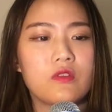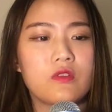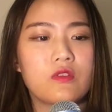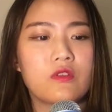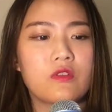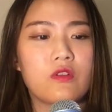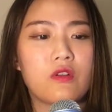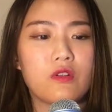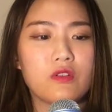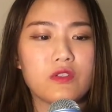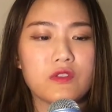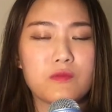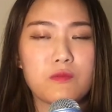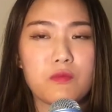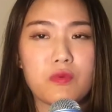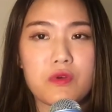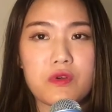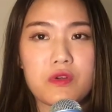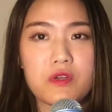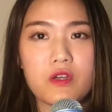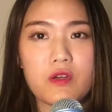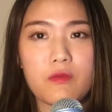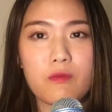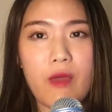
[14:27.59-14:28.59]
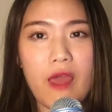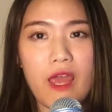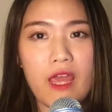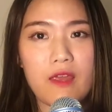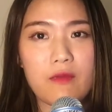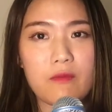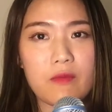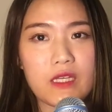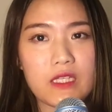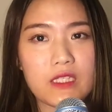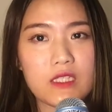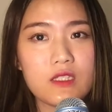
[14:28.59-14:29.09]
cross-border
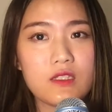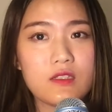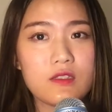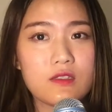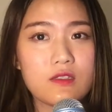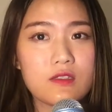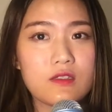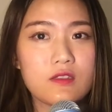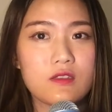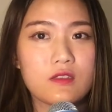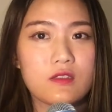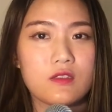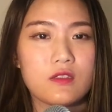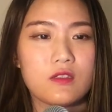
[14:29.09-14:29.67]
payments,